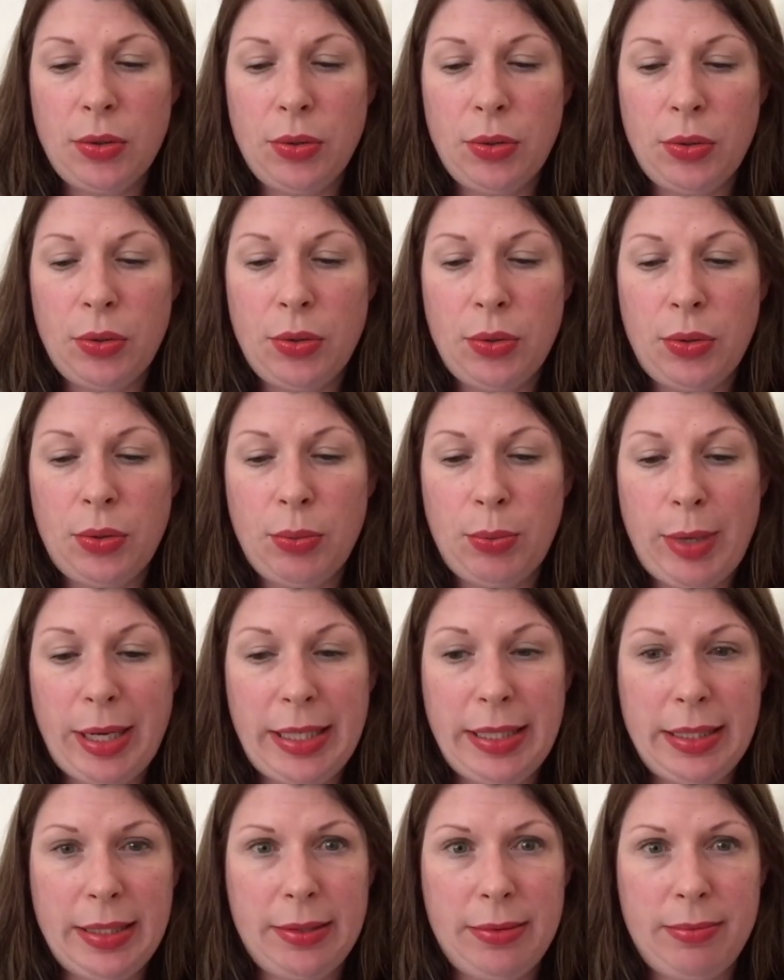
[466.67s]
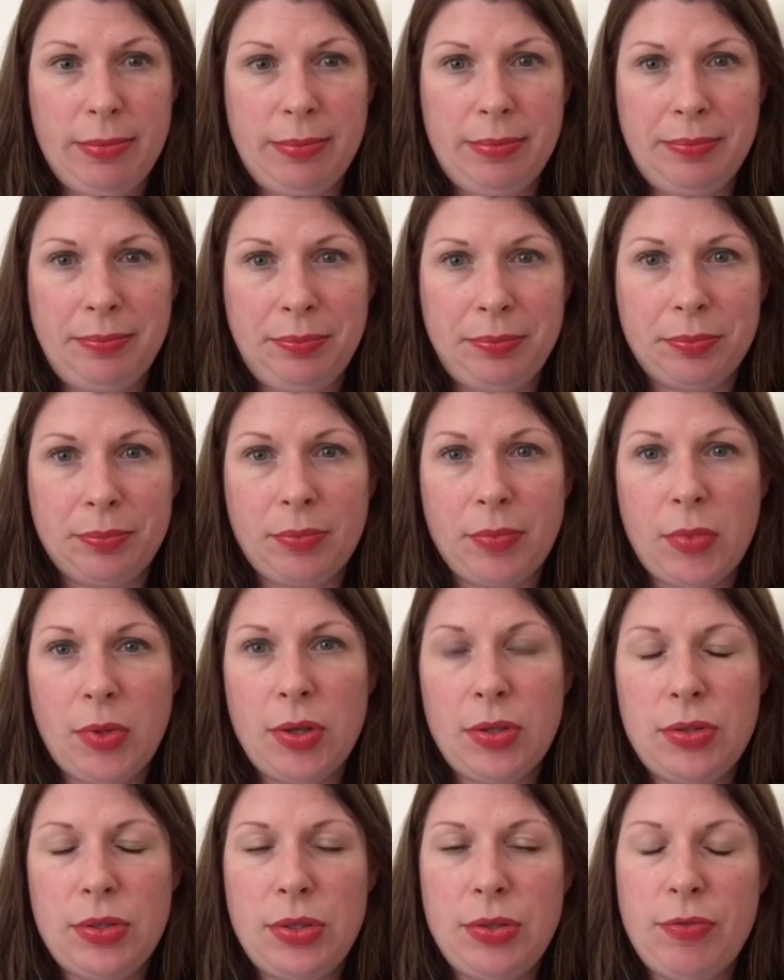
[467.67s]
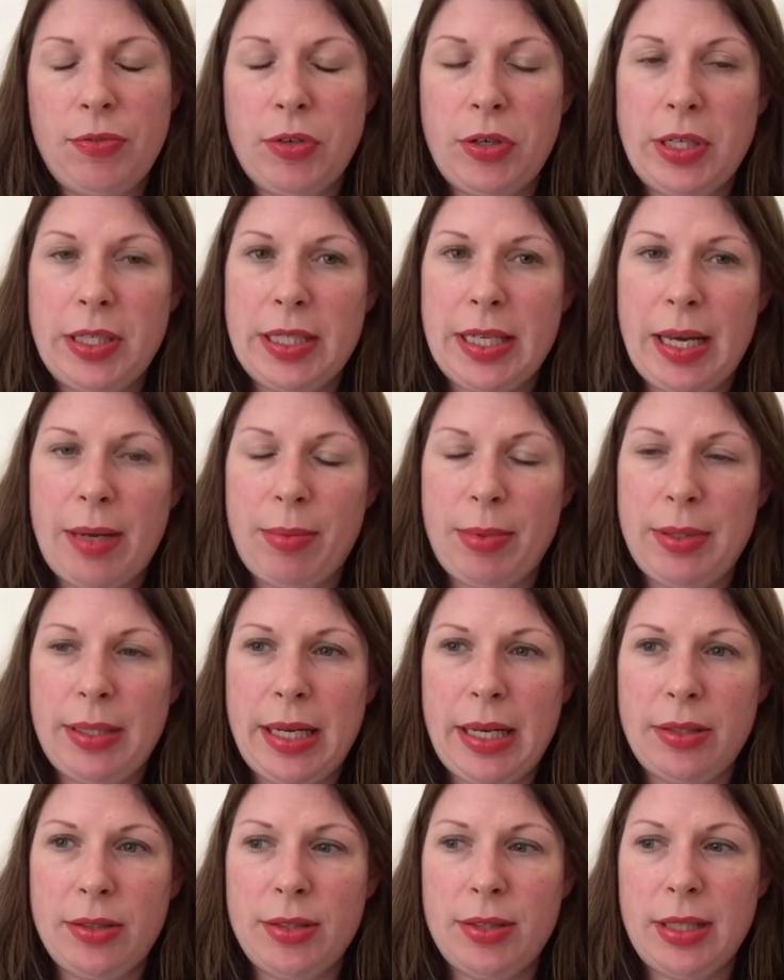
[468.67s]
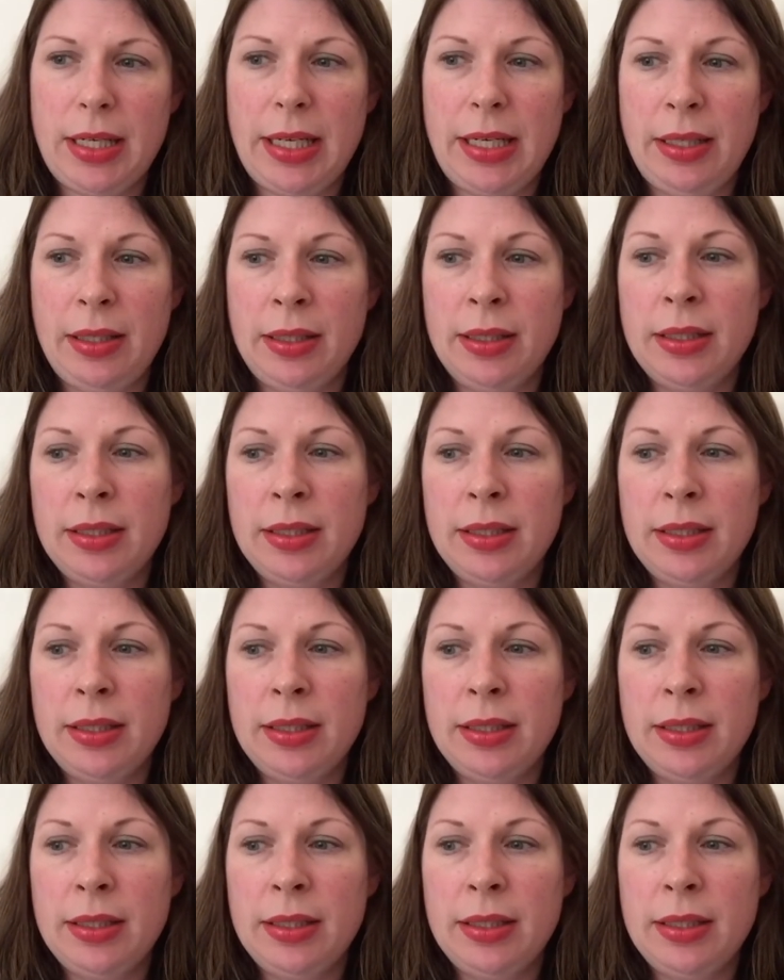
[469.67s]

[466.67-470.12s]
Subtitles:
or wait for it to happen naturally.